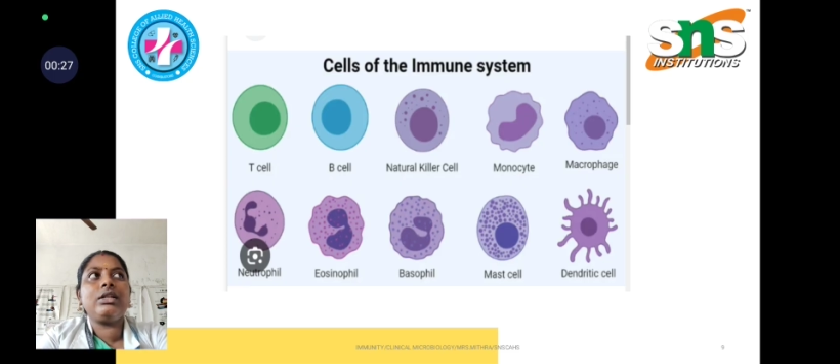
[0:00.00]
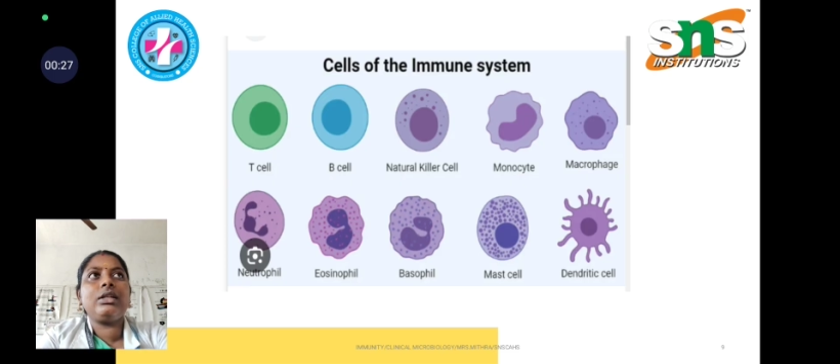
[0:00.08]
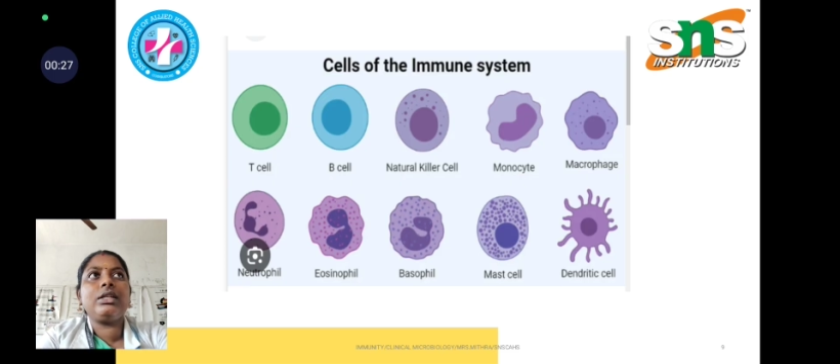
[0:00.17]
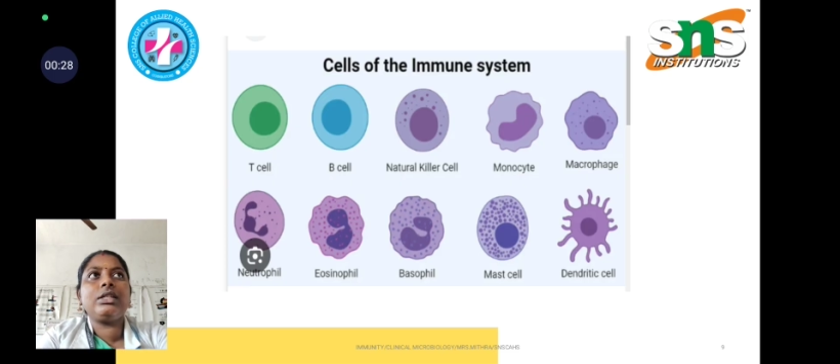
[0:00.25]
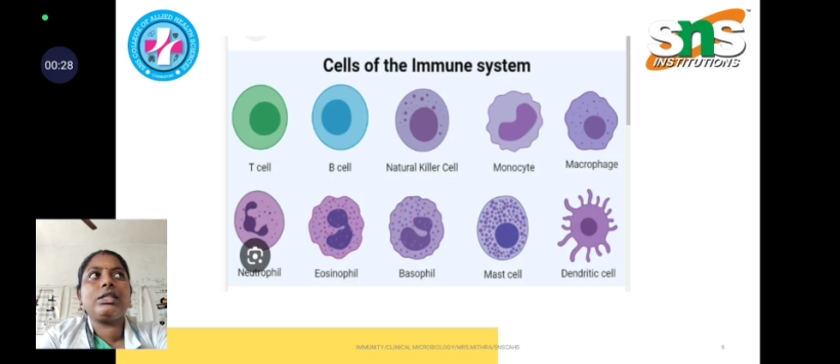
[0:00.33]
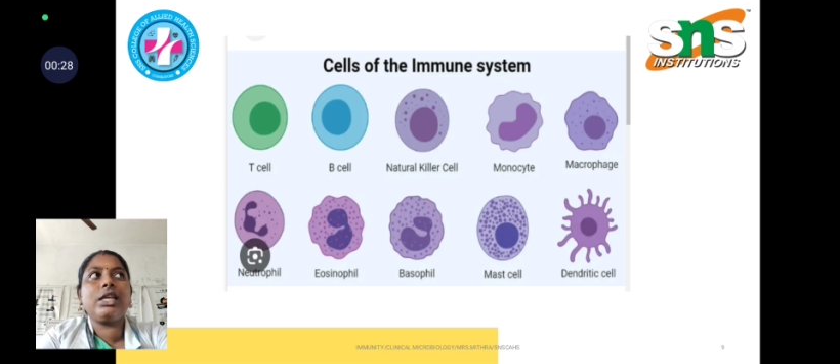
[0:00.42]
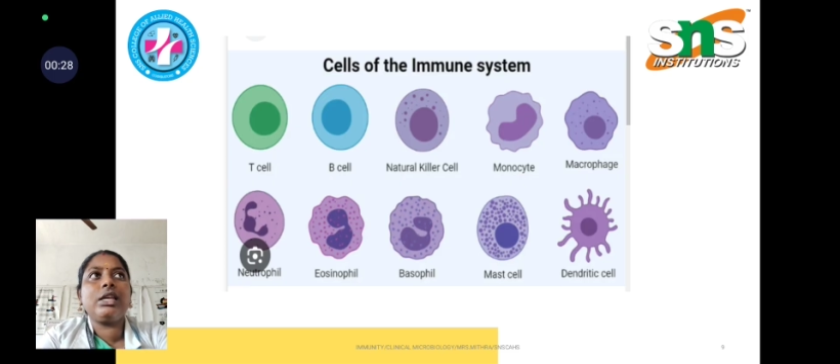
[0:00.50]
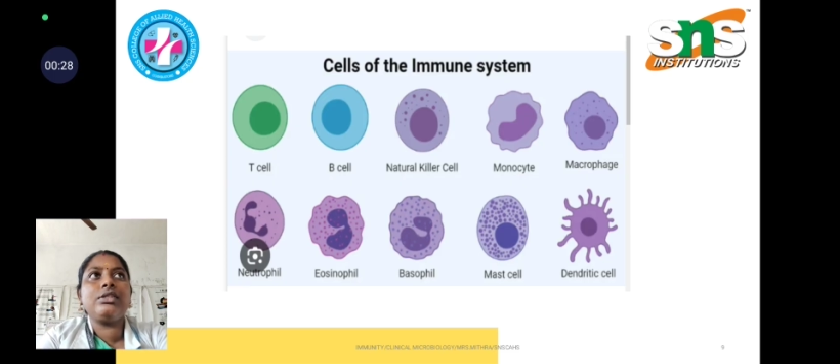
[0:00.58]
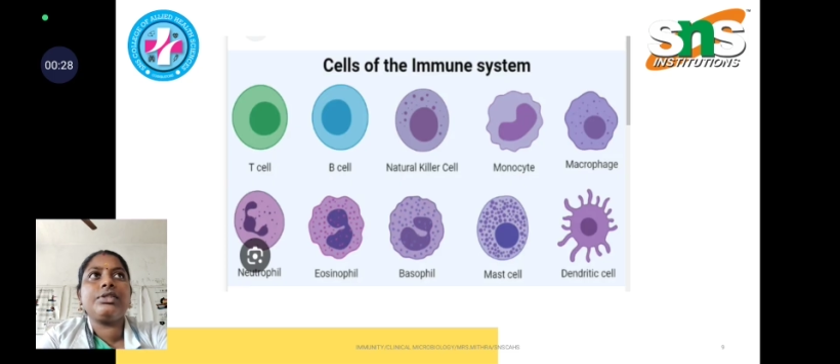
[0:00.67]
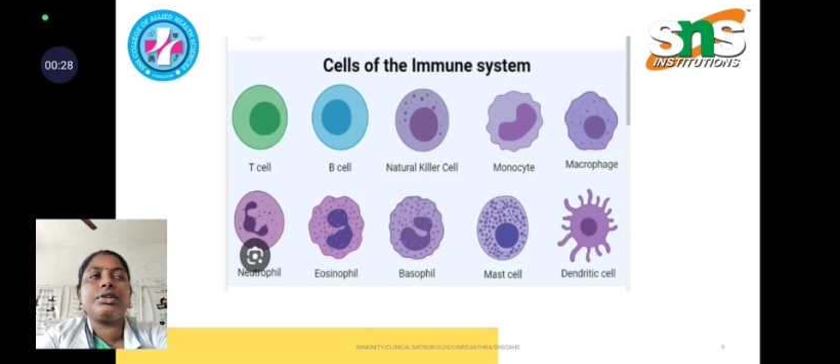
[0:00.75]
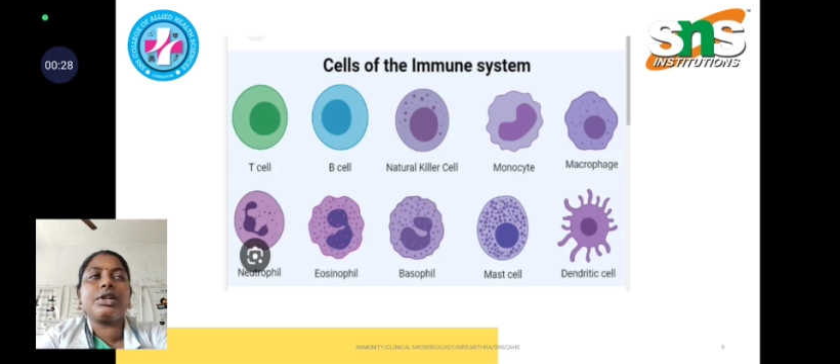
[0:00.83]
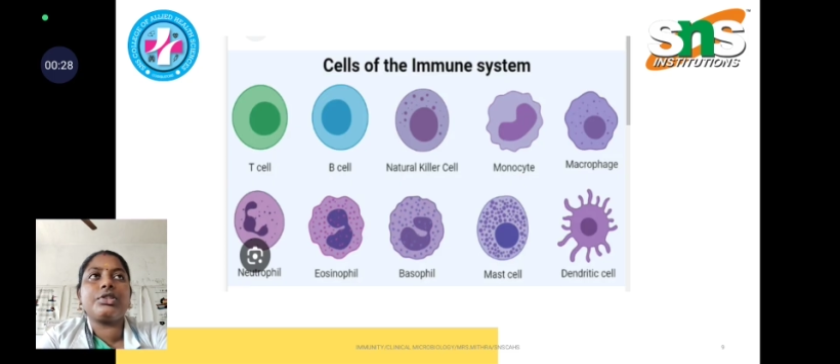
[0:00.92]
is the
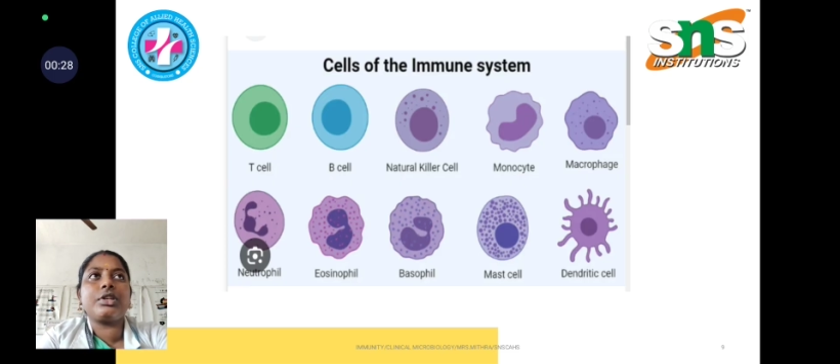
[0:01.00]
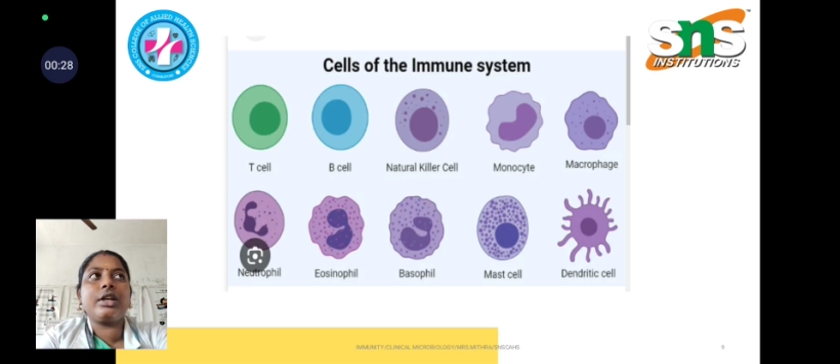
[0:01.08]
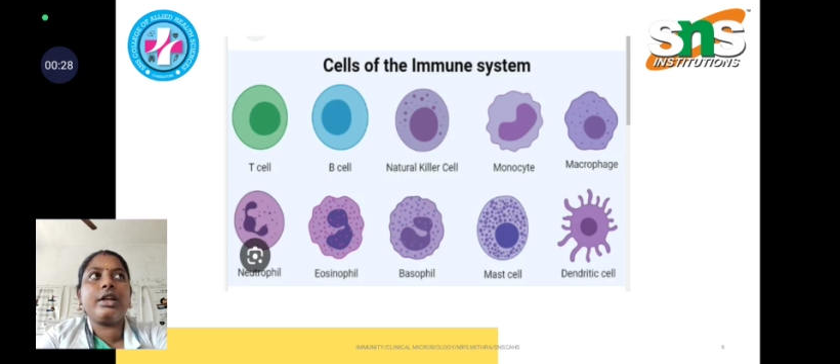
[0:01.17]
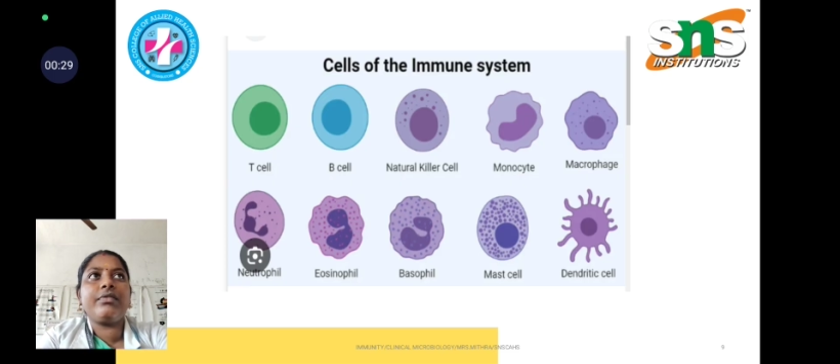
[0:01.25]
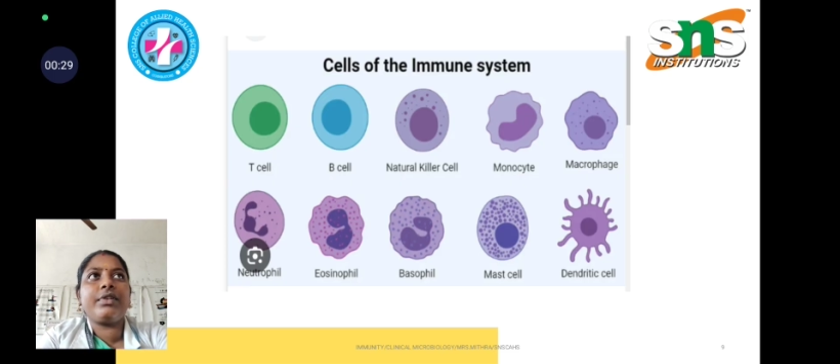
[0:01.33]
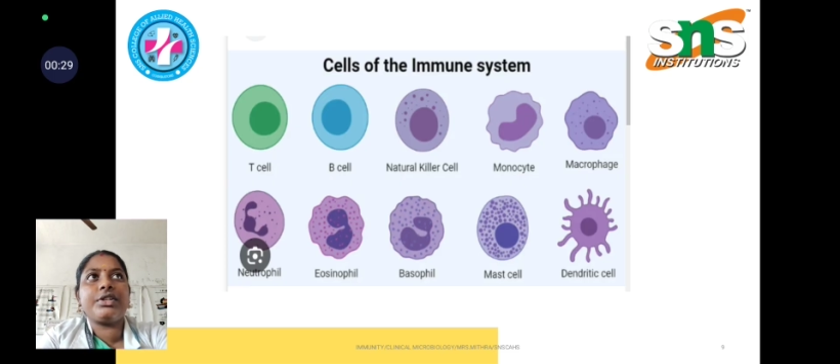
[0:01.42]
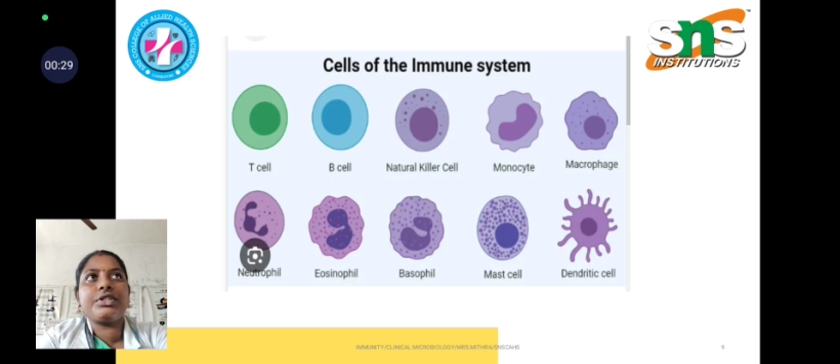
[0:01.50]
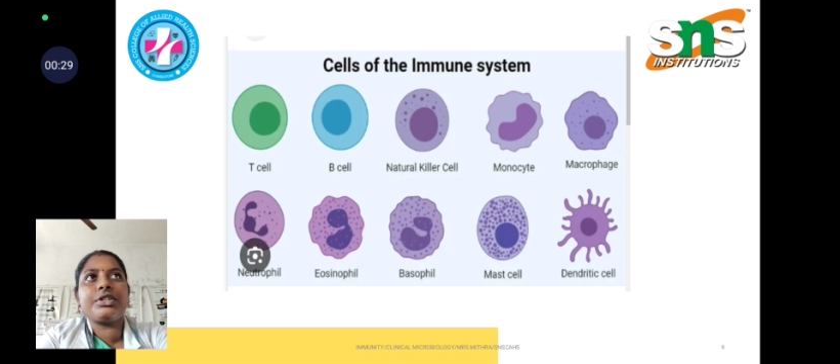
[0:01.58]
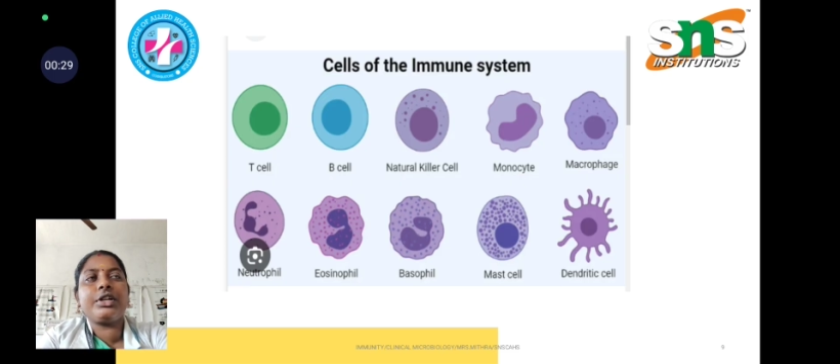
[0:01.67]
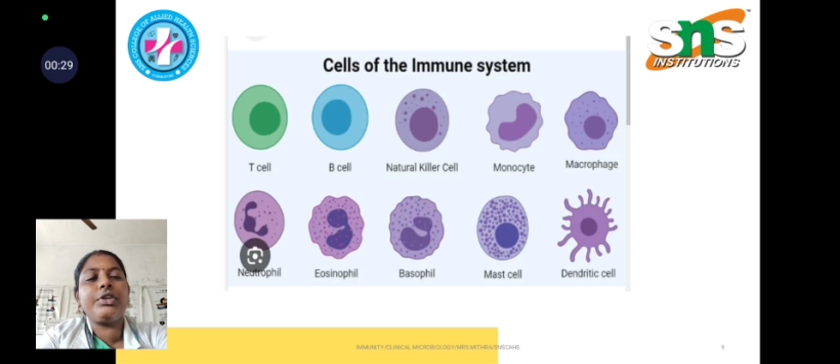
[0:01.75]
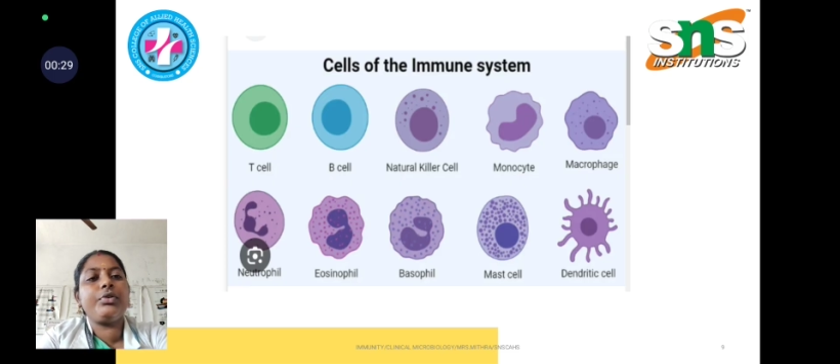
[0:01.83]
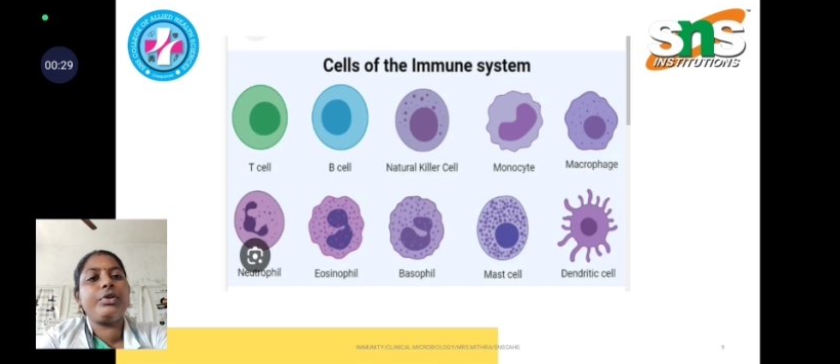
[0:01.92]
structural and
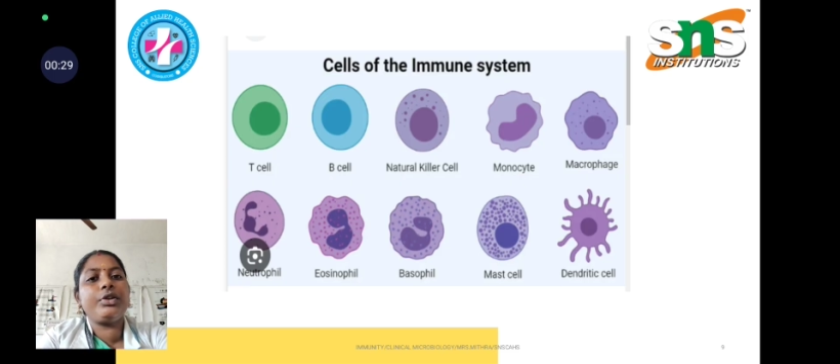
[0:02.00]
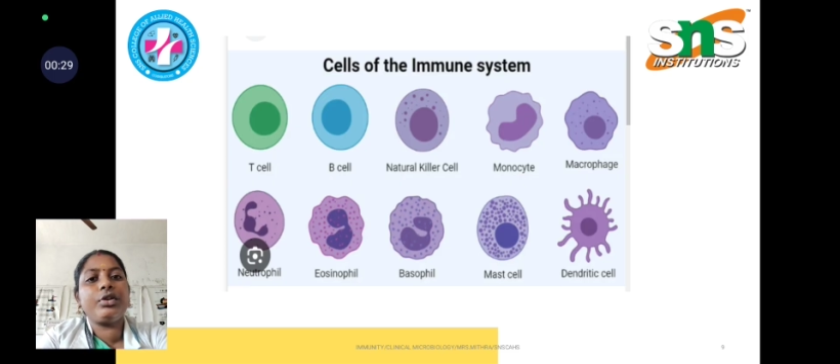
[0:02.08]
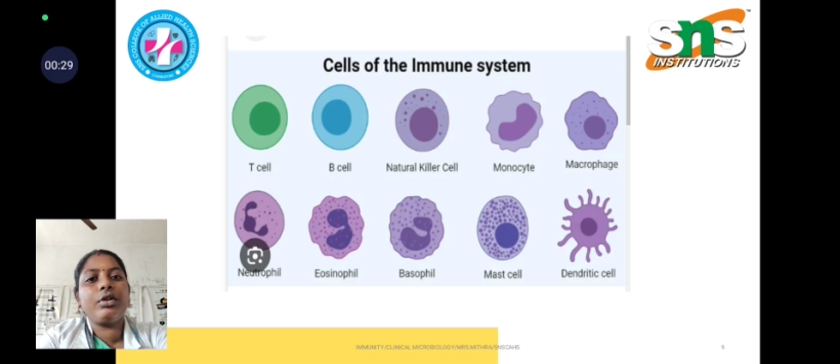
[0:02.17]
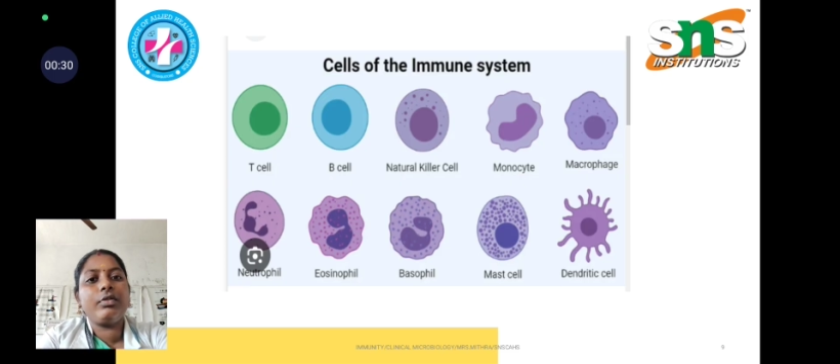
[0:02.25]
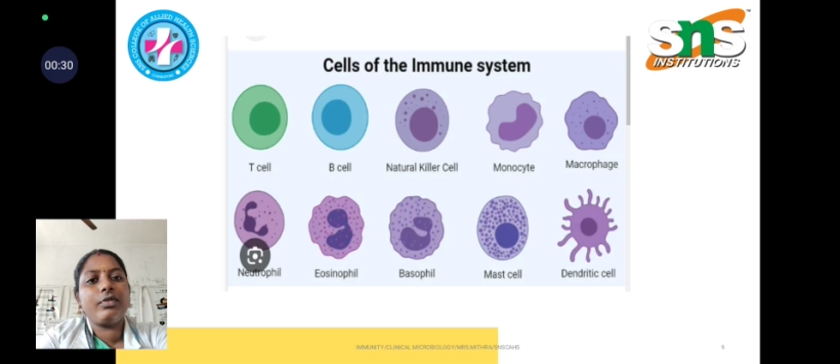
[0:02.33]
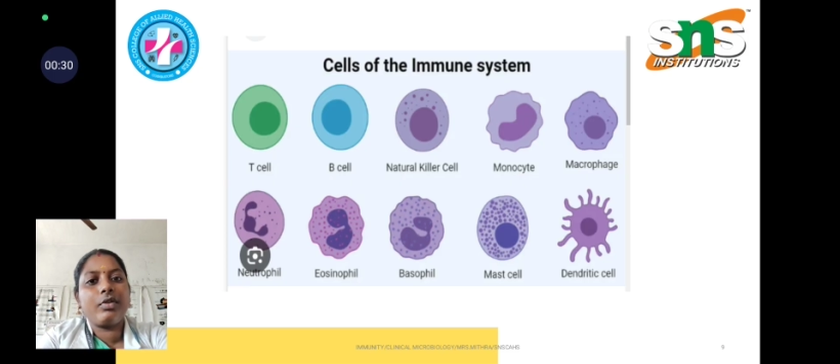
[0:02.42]
functional unit of